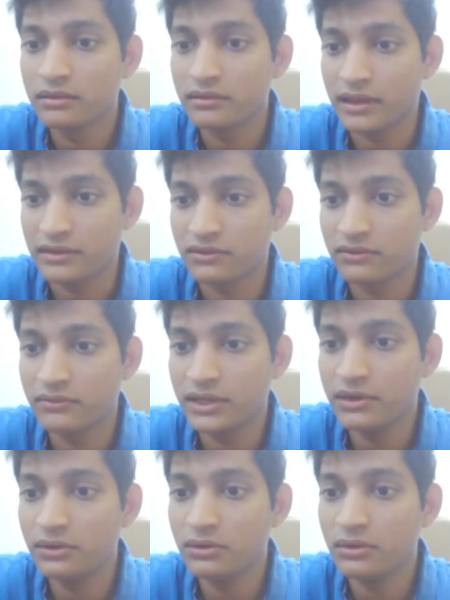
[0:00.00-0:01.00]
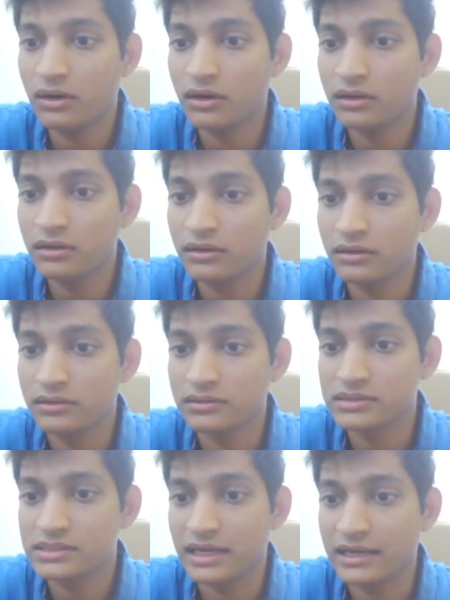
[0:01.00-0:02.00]
Yes, video on
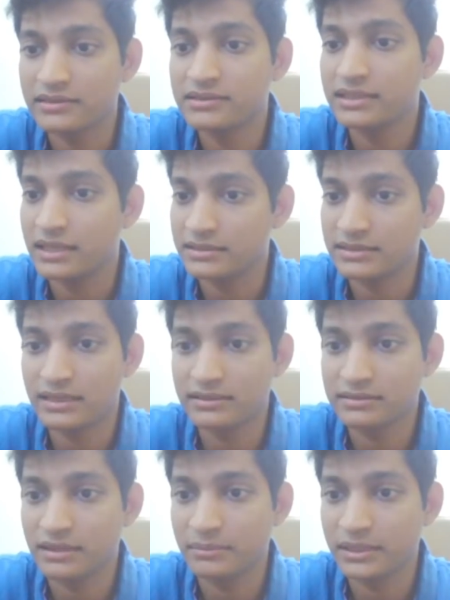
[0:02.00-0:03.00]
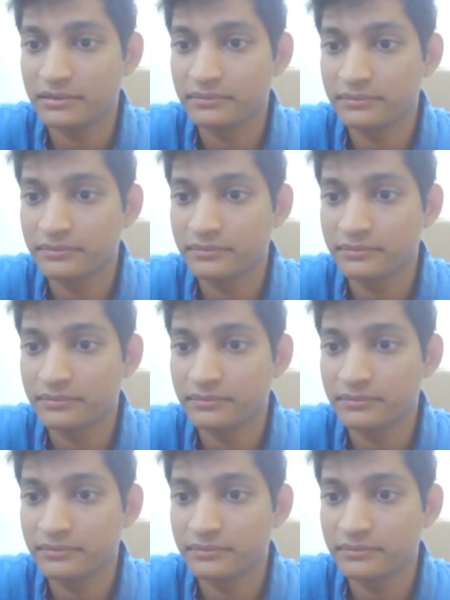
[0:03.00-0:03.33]
strategy, yes, that is coming.